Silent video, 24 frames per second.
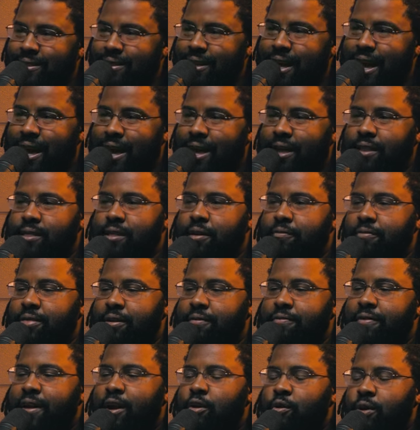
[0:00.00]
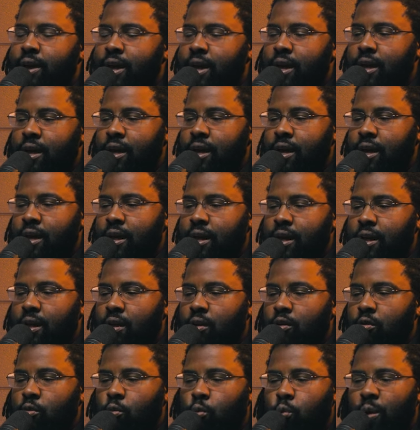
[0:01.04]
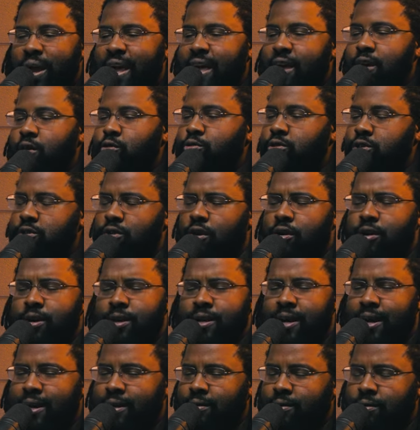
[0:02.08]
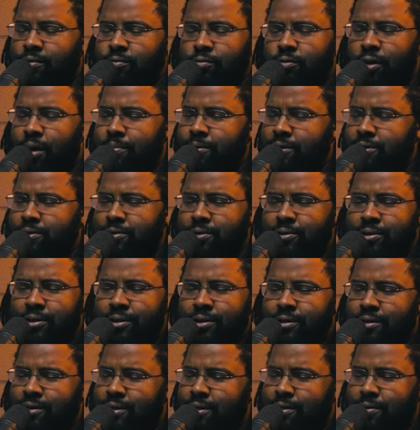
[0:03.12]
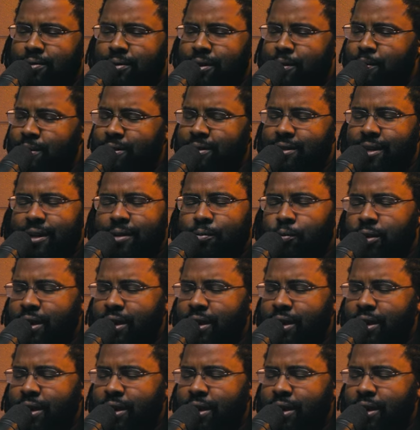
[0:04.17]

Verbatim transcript: Right. Like the, the yeah. very, we who started at Robert George and Cornel West said,